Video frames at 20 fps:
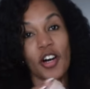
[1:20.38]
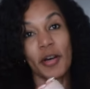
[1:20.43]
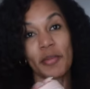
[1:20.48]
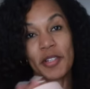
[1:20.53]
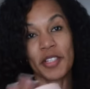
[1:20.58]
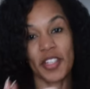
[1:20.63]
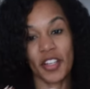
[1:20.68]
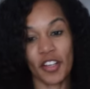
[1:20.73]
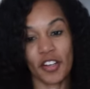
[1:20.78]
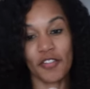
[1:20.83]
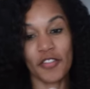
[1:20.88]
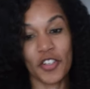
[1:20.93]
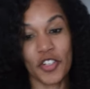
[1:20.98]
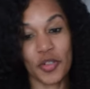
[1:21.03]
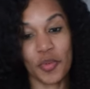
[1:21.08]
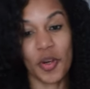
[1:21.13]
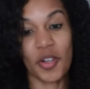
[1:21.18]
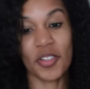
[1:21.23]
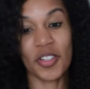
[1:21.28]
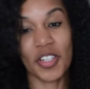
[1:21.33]
I'm a sucker for
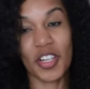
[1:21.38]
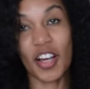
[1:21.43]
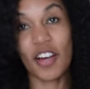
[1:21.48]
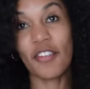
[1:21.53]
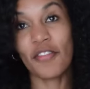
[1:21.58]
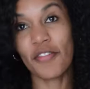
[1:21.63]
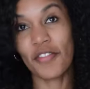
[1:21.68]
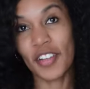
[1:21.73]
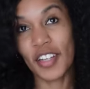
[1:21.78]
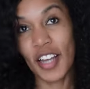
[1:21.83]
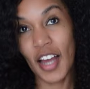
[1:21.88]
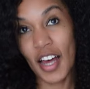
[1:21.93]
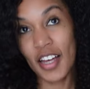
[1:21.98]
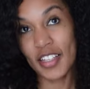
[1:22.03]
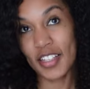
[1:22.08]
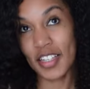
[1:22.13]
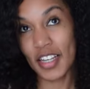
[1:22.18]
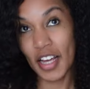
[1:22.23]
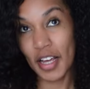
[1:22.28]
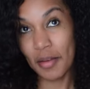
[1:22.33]
Swell stuff.
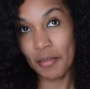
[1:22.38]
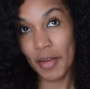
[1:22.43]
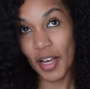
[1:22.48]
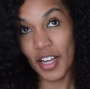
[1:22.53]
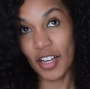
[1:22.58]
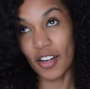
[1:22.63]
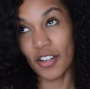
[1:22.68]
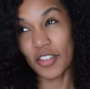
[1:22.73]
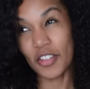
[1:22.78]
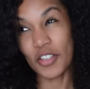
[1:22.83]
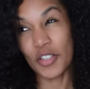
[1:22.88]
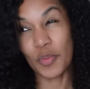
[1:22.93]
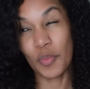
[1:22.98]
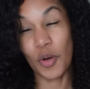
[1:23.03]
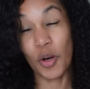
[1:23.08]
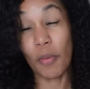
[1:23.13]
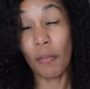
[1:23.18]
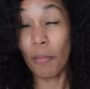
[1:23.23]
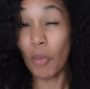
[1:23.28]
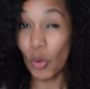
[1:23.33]
Last time I got the
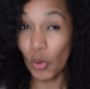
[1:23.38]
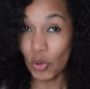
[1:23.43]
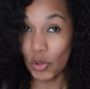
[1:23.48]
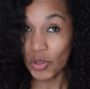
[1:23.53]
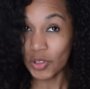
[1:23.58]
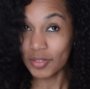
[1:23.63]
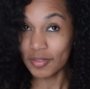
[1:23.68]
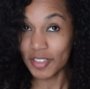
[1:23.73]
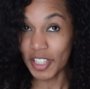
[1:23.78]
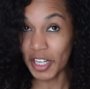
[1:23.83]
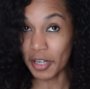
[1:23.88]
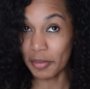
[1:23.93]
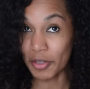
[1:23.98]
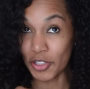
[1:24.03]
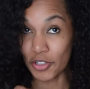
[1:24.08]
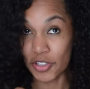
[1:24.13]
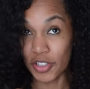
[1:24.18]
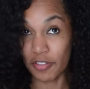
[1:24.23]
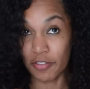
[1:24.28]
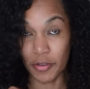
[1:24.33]
Swell bowl that I've been
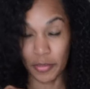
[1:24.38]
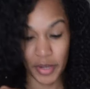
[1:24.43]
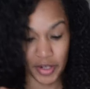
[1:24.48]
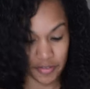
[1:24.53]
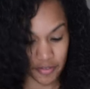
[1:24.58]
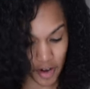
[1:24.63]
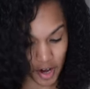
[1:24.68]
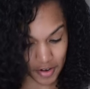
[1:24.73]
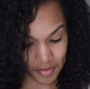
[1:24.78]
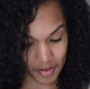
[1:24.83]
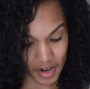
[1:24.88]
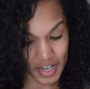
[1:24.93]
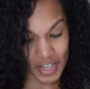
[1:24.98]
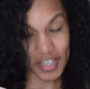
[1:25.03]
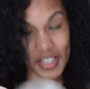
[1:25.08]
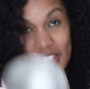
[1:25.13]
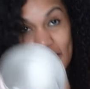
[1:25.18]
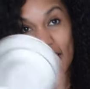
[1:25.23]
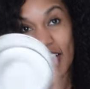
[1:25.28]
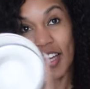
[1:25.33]
using for my fried
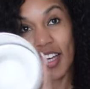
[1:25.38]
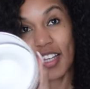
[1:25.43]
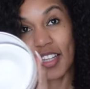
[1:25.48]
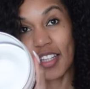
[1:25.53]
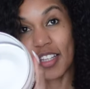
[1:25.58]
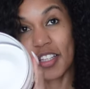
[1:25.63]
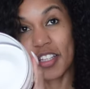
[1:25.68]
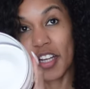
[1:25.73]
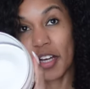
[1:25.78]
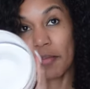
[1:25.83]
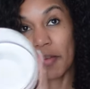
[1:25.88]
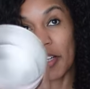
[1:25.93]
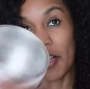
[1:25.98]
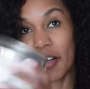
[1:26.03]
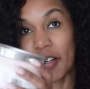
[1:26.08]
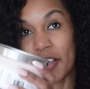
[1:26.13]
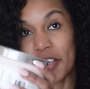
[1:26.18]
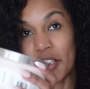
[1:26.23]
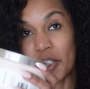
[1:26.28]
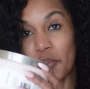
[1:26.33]
rice. This time I
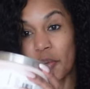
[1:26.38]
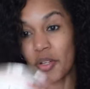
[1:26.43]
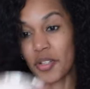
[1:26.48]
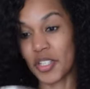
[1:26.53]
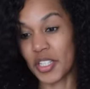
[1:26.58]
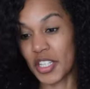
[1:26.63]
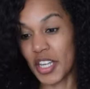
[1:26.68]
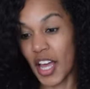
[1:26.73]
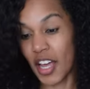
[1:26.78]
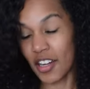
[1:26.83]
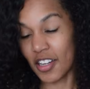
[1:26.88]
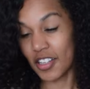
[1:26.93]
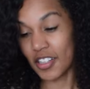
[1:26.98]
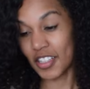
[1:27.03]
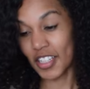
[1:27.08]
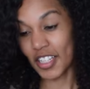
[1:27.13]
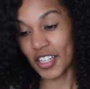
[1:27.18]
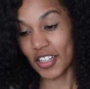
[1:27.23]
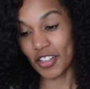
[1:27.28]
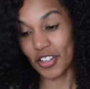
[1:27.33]
got a Swell snack
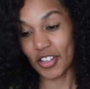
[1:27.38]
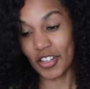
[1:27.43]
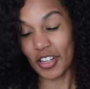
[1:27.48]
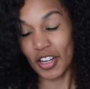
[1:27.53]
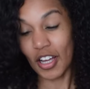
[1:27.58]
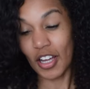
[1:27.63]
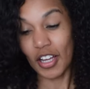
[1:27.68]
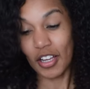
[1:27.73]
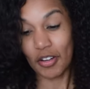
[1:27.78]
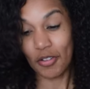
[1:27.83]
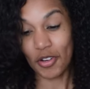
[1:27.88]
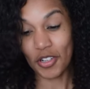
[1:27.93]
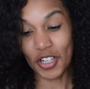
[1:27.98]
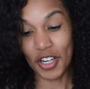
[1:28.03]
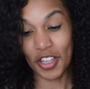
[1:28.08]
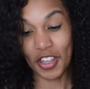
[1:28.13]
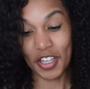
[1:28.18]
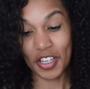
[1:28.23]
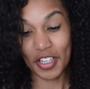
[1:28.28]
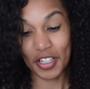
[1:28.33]
container, which I
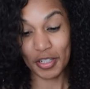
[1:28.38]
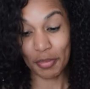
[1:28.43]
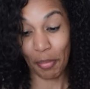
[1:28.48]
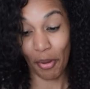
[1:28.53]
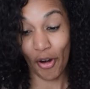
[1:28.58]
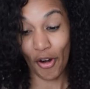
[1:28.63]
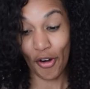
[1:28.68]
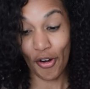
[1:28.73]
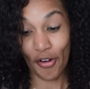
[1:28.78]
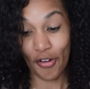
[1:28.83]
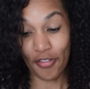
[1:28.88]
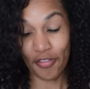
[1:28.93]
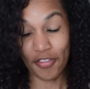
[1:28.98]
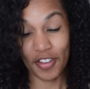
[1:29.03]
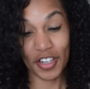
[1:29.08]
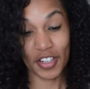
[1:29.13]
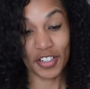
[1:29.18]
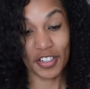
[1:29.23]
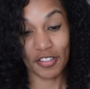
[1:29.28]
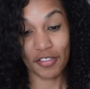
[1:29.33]
think is
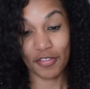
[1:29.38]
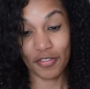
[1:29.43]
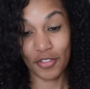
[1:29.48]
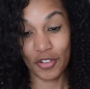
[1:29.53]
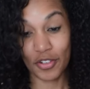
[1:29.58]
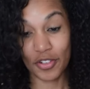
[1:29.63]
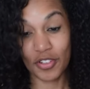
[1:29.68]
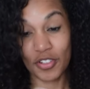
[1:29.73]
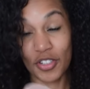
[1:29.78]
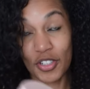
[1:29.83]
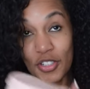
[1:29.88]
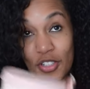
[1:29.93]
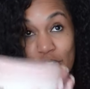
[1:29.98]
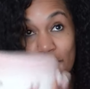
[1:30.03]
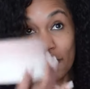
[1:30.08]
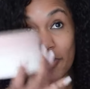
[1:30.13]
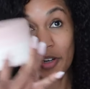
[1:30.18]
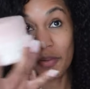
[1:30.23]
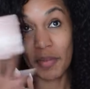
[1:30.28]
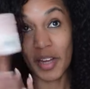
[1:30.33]
perfect for
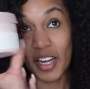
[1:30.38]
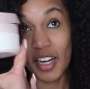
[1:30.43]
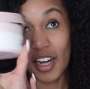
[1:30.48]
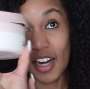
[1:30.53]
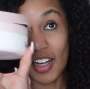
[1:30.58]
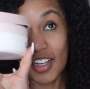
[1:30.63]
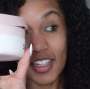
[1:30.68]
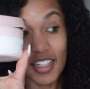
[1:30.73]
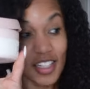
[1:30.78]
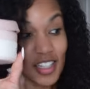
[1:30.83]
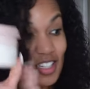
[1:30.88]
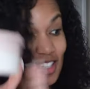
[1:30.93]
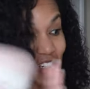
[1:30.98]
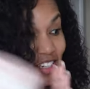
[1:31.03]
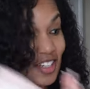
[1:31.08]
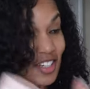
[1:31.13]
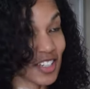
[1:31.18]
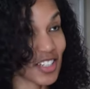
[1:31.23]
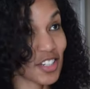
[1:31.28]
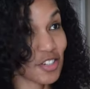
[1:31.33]
storing my nuts,
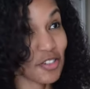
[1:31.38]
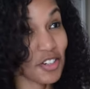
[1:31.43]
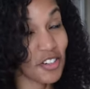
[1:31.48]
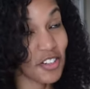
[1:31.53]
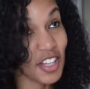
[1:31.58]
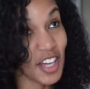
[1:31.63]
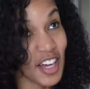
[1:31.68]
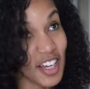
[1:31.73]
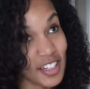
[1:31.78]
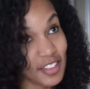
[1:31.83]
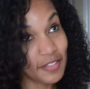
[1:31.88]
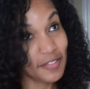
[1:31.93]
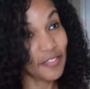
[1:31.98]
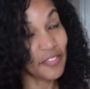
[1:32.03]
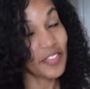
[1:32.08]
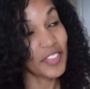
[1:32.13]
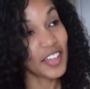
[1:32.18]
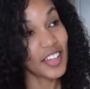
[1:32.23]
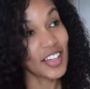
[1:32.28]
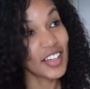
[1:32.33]
because you hear that?
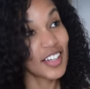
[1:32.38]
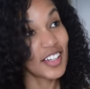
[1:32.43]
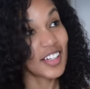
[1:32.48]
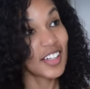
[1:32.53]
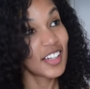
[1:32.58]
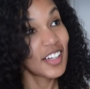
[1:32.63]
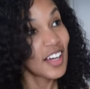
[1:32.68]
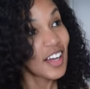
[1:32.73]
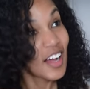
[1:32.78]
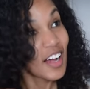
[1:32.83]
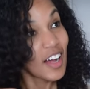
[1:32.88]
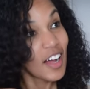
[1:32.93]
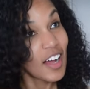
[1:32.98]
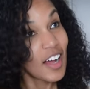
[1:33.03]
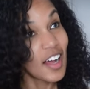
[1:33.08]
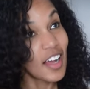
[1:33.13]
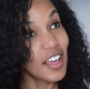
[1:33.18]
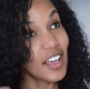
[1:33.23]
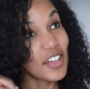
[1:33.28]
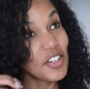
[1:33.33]

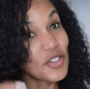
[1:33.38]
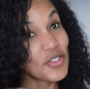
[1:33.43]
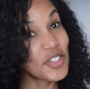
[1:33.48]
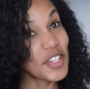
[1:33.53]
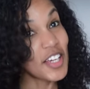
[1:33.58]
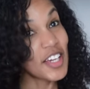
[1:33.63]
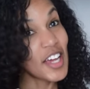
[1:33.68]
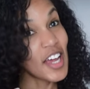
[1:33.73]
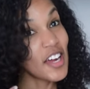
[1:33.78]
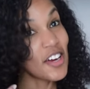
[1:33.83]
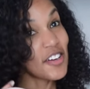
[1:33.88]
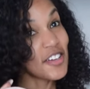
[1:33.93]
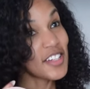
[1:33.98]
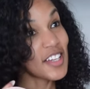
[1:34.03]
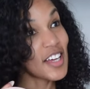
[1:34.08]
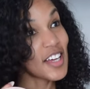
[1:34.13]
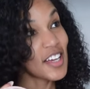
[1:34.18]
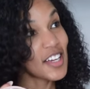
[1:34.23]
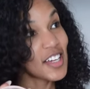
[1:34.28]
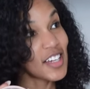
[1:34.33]
And you say
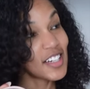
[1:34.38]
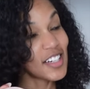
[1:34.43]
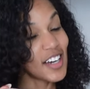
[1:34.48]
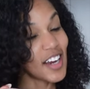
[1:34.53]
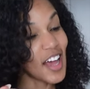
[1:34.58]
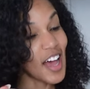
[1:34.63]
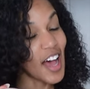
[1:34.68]
airtight.